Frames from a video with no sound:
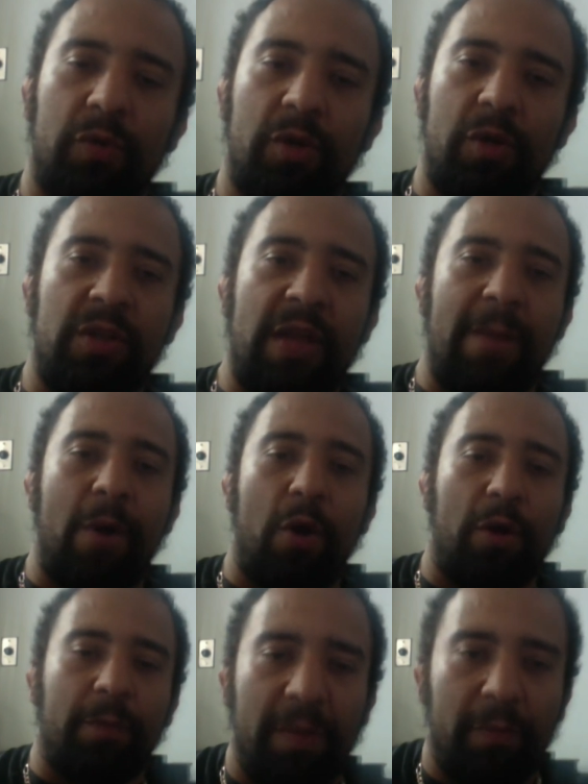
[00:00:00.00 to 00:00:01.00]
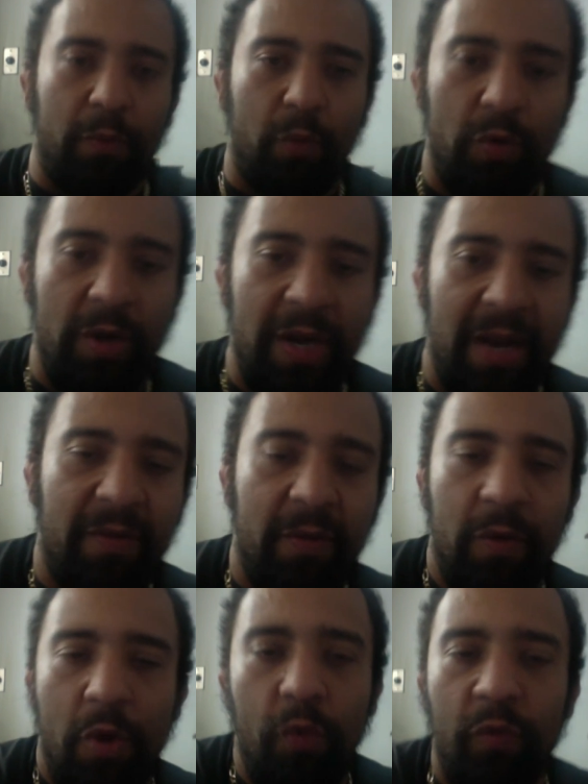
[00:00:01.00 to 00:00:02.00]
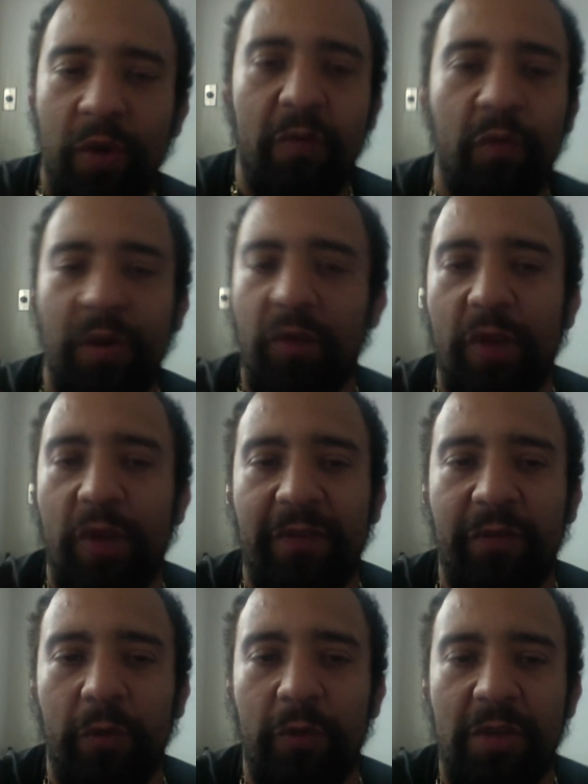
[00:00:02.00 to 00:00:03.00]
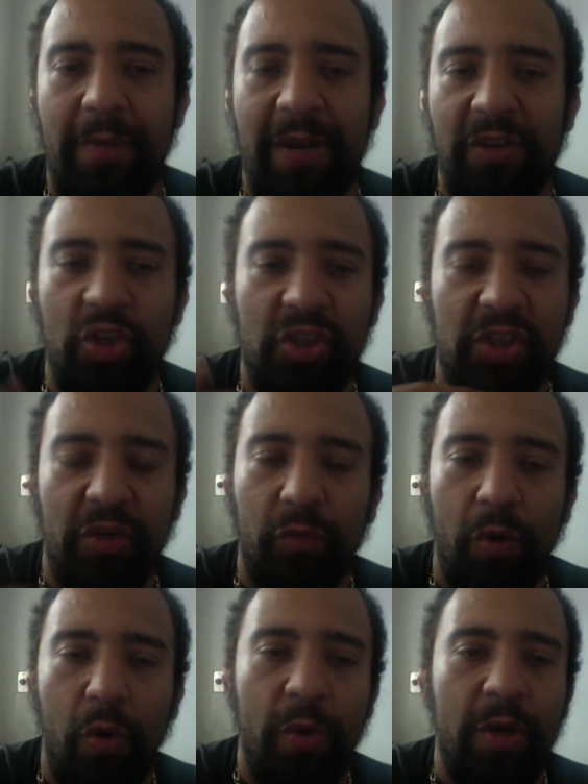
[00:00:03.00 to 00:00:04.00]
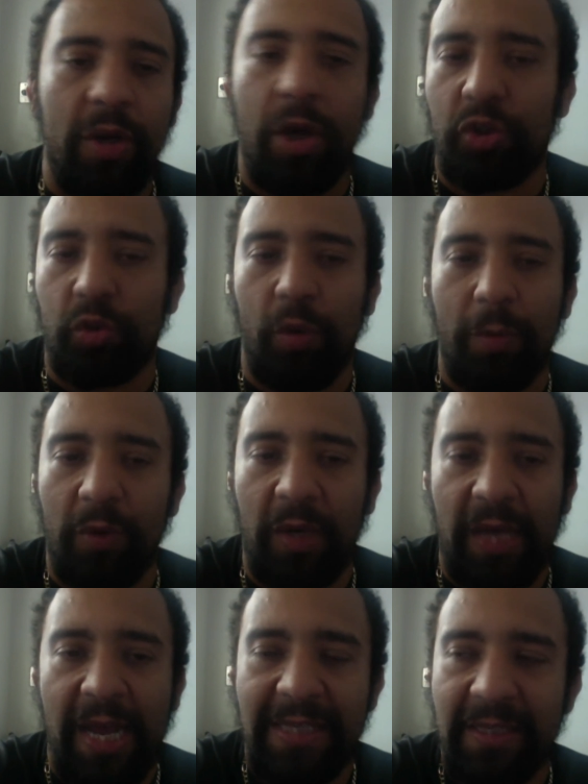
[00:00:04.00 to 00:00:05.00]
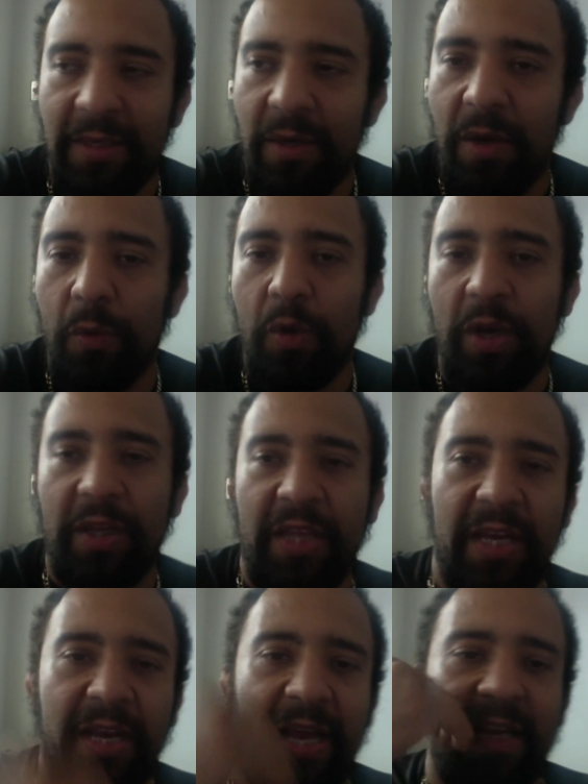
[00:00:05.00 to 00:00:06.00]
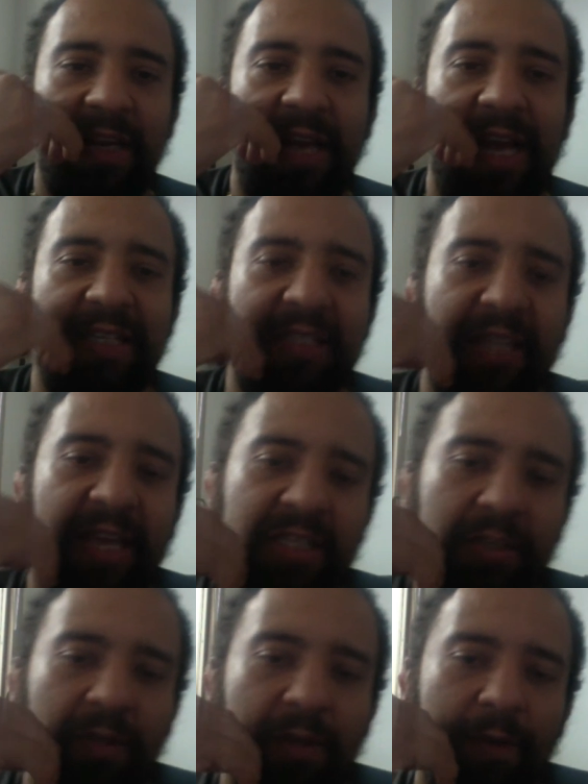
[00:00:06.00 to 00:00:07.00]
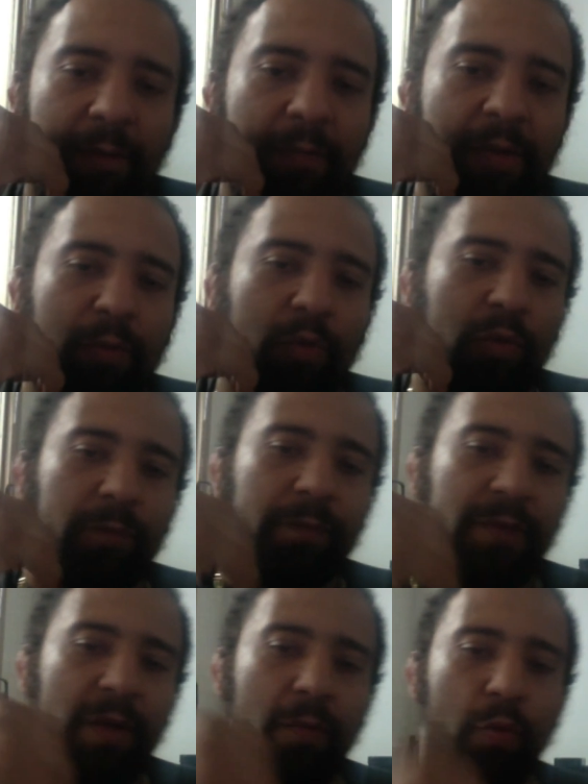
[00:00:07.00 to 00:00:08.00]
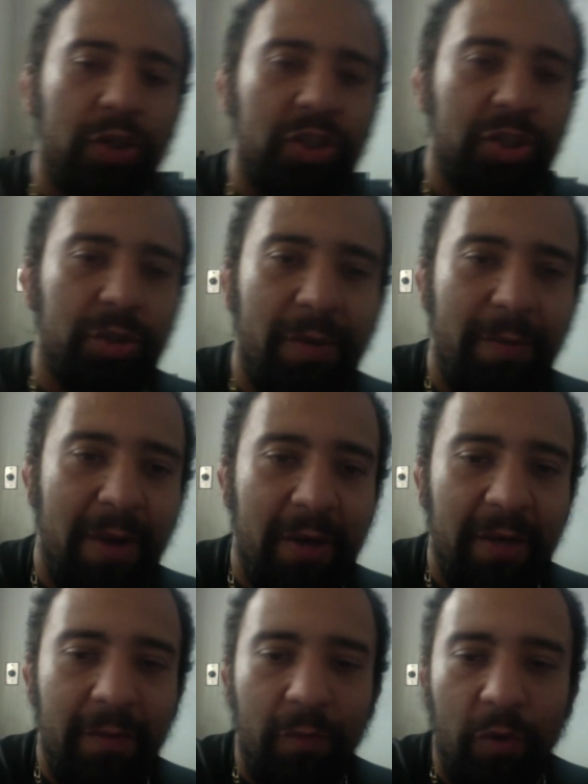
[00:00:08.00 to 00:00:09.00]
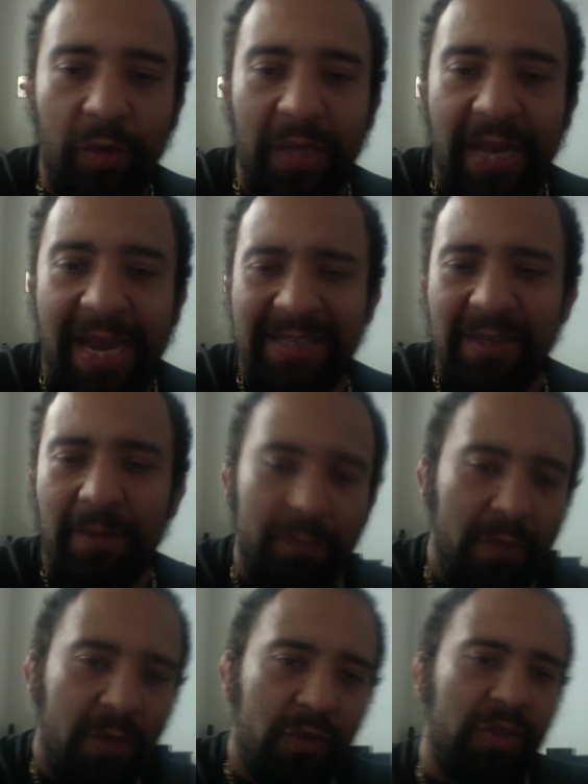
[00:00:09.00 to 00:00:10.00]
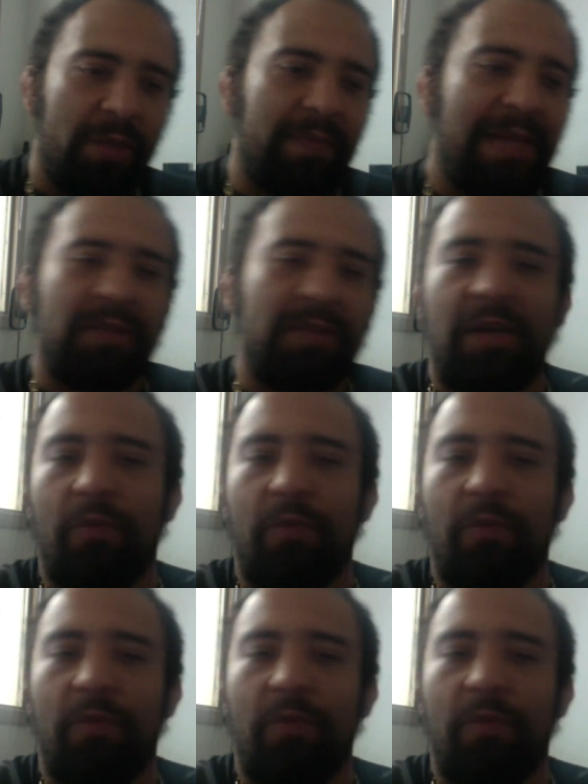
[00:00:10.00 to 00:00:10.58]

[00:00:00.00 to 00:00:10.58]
the amount of people who never who really really for somebody just enroll and not show up to class but mm. i think like in mm. united states people are more chill about it more relaxed yeah. so sometimes they come